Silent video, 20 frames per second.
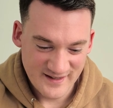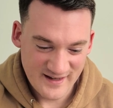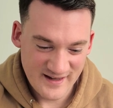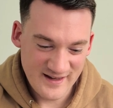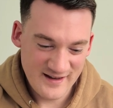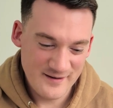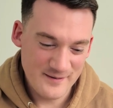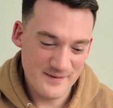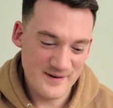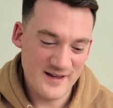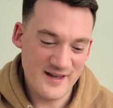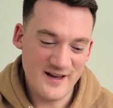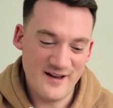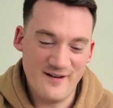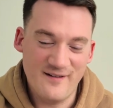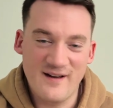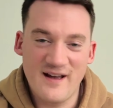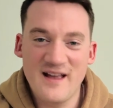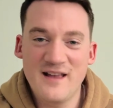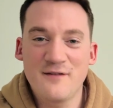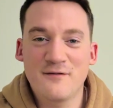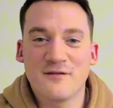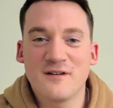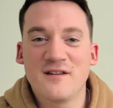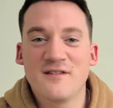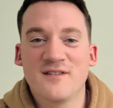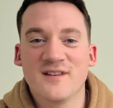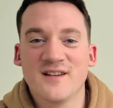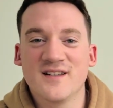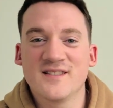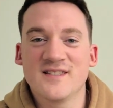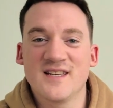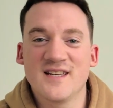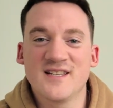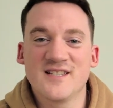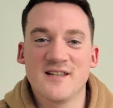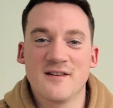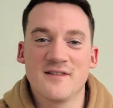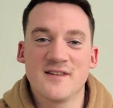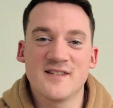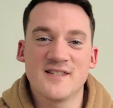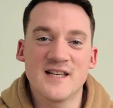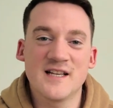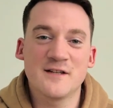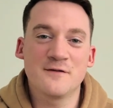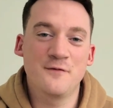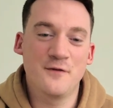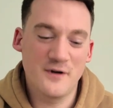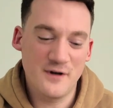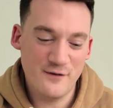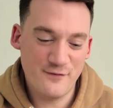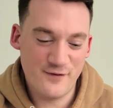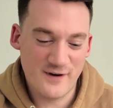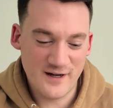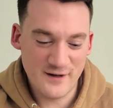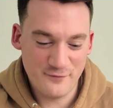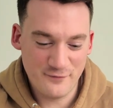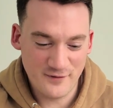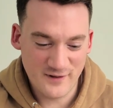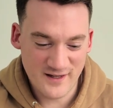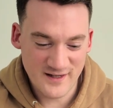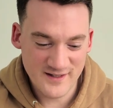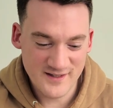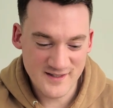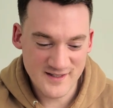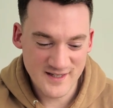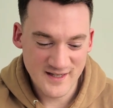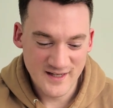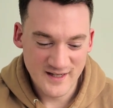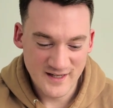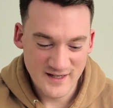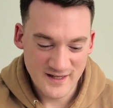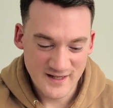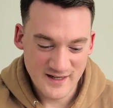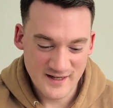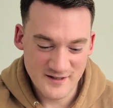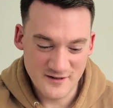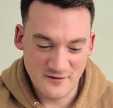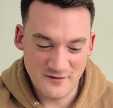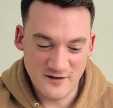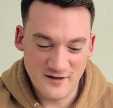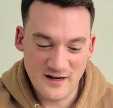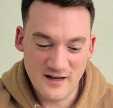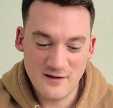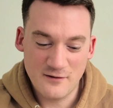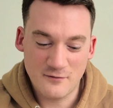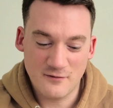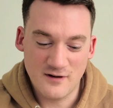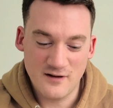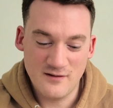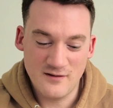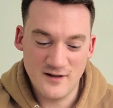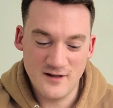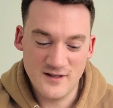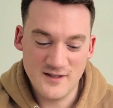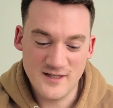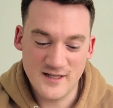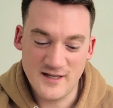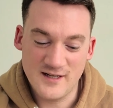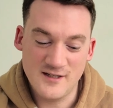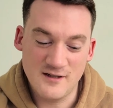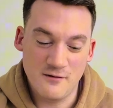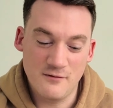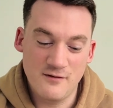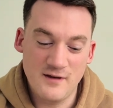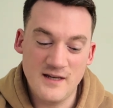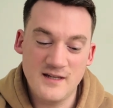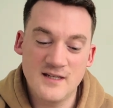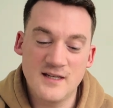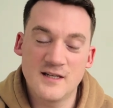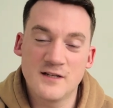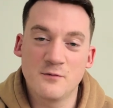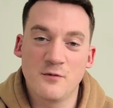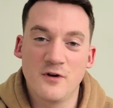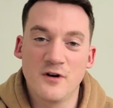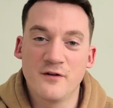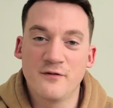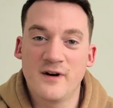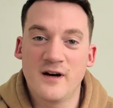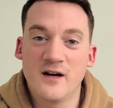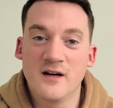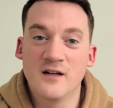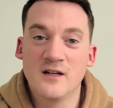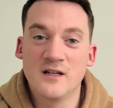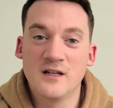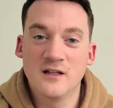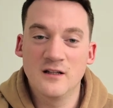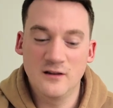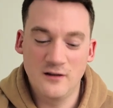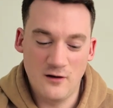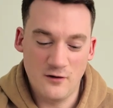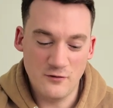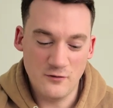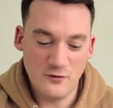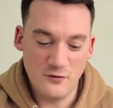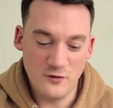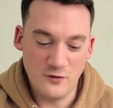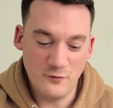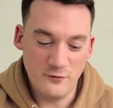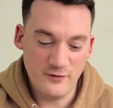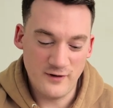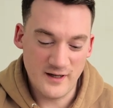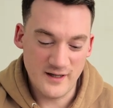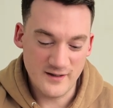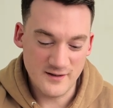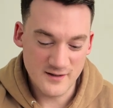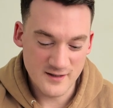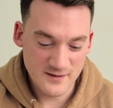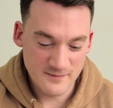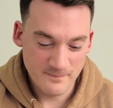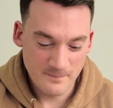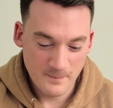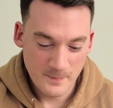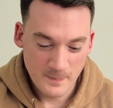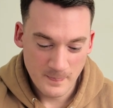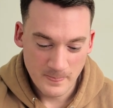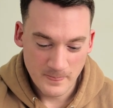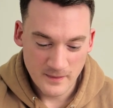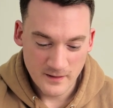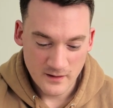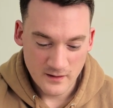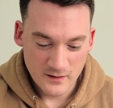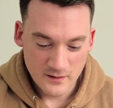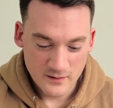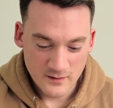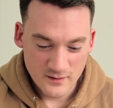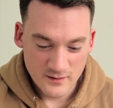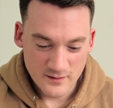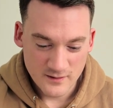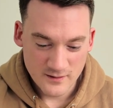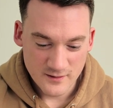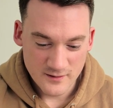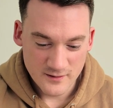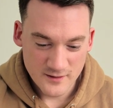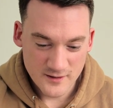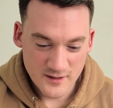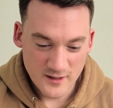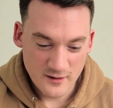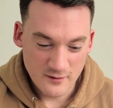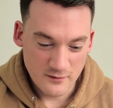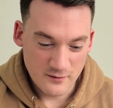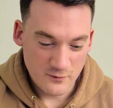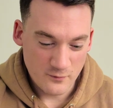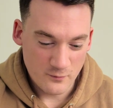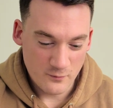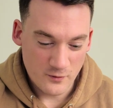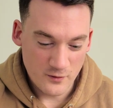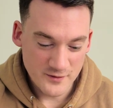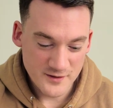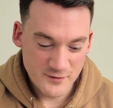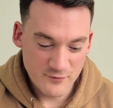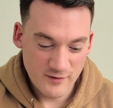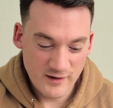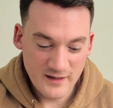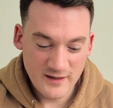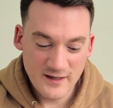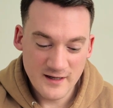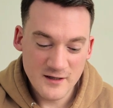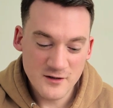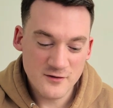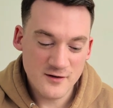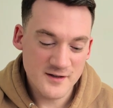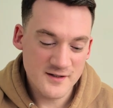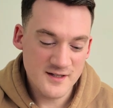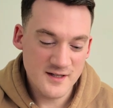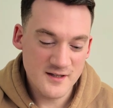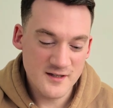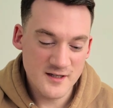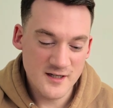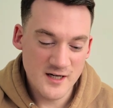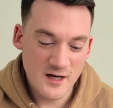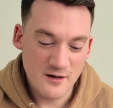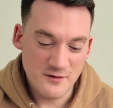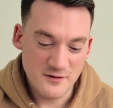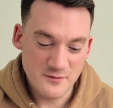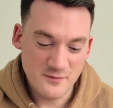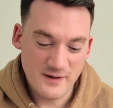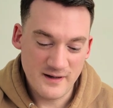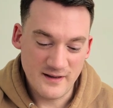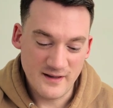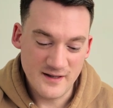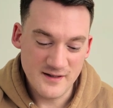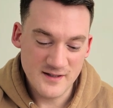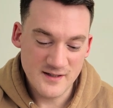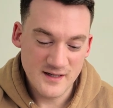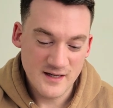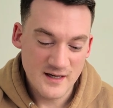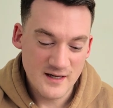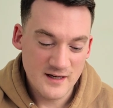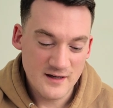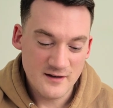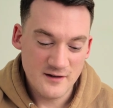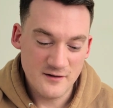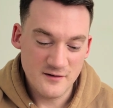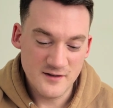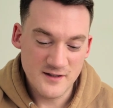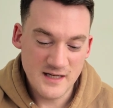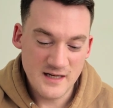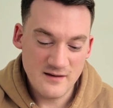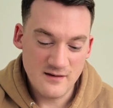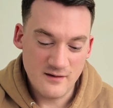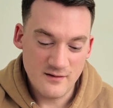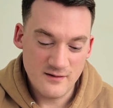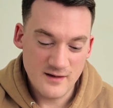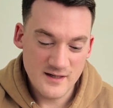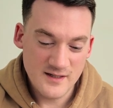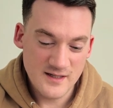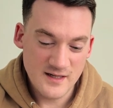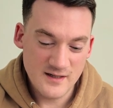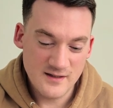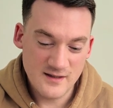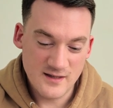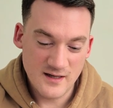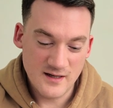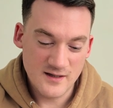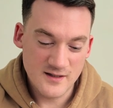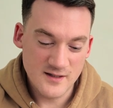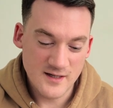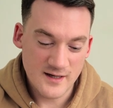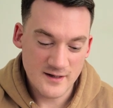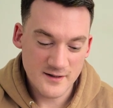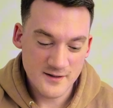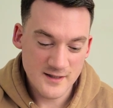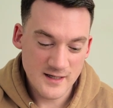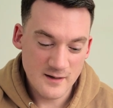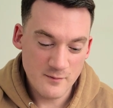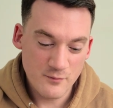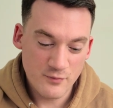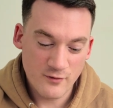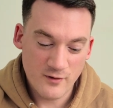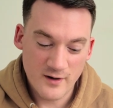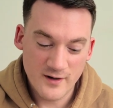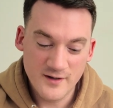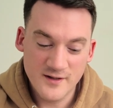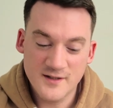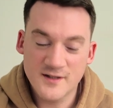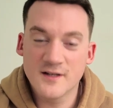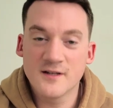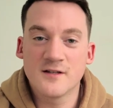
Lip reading: there we go, A330. So the 6:45 flight is on an A330. So this is one of our long haul flights. So what's really interesting to note as well is you'll see that this is the exact same price